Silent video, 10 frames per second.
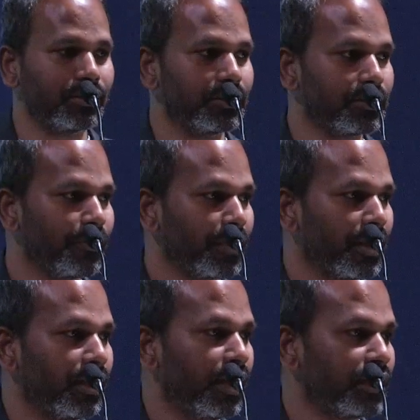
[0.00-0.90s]
Because
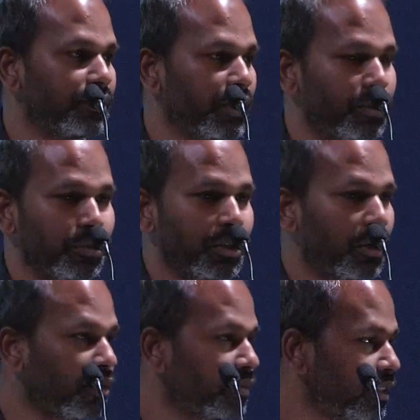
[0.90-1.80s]
as we are doing
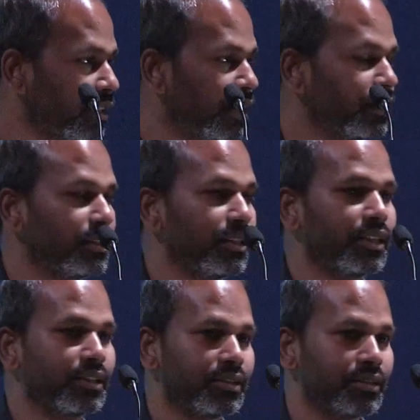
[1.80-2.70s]
all of these
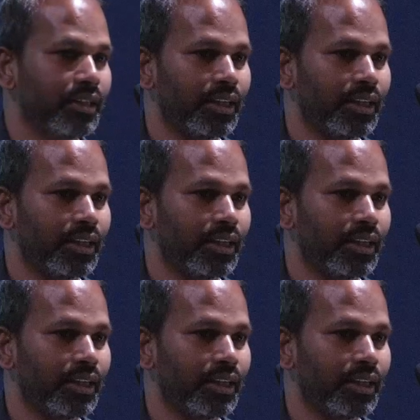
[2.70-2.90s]
LCAs,